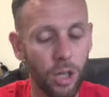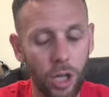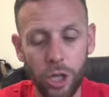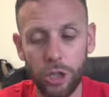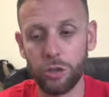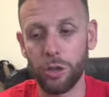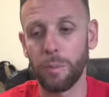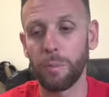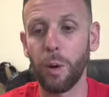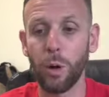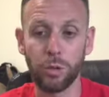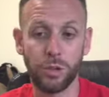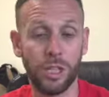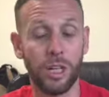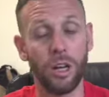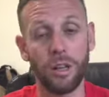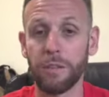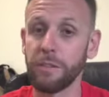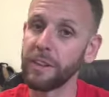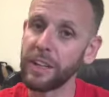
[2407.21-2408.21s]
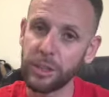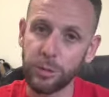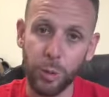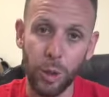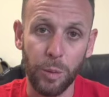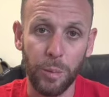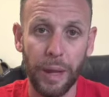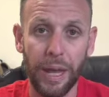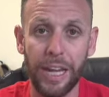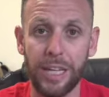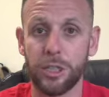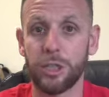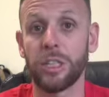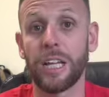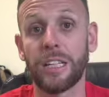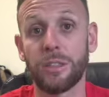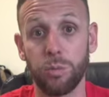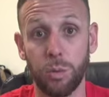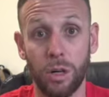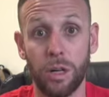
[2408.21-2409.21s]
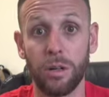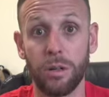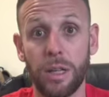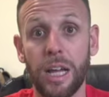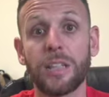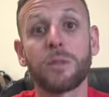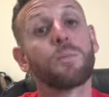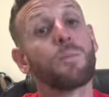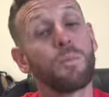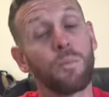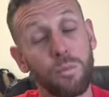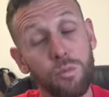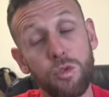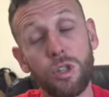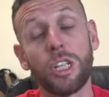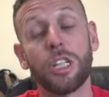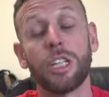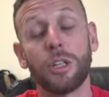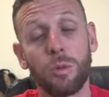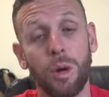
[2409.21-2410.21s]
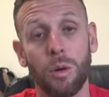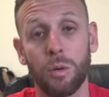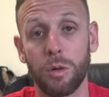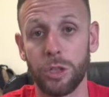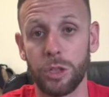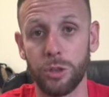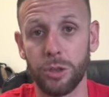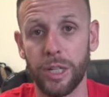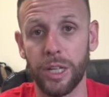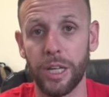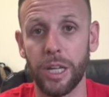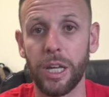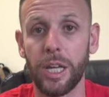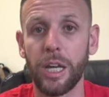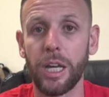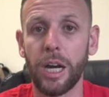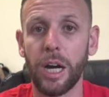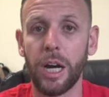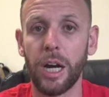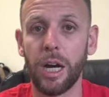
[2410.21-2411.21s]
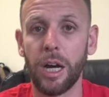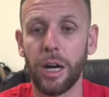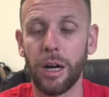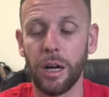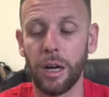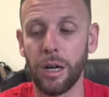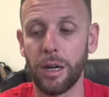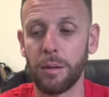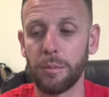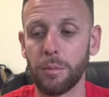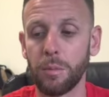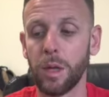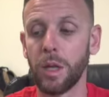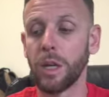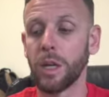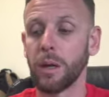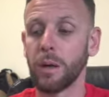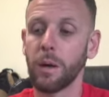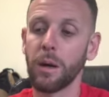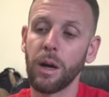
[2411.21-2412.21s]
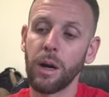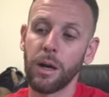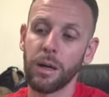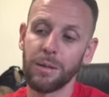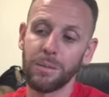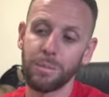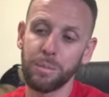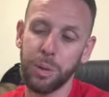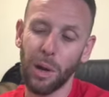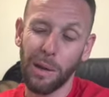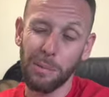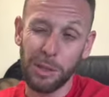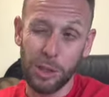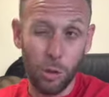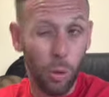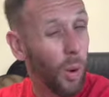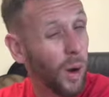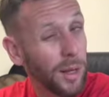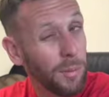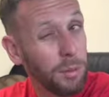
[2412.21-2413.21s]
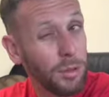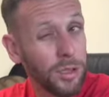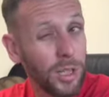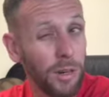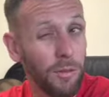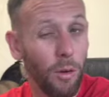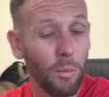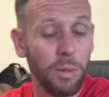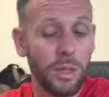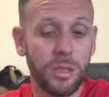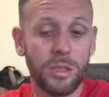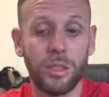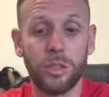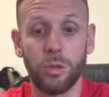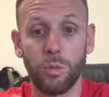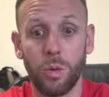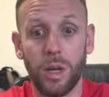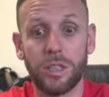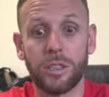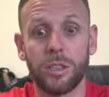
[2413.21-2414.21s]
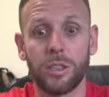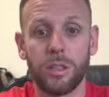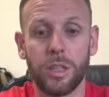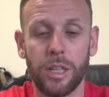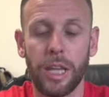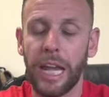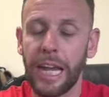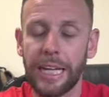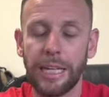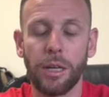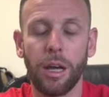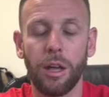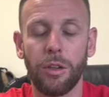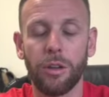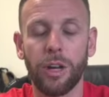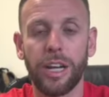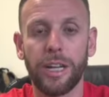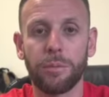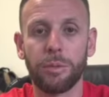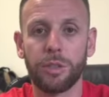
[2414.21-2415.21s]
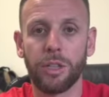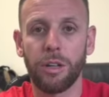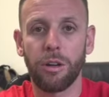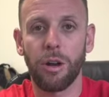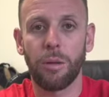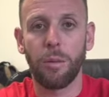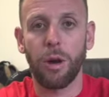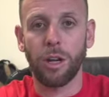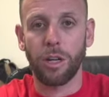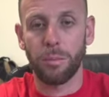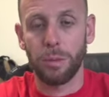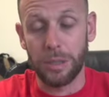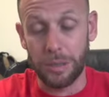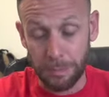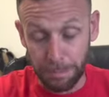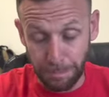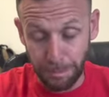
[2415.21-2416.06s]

So I'm posting on the Facebook page, and that's really where we're doing, probably 20% of our business. The rest is the other 80% are on Marketplace.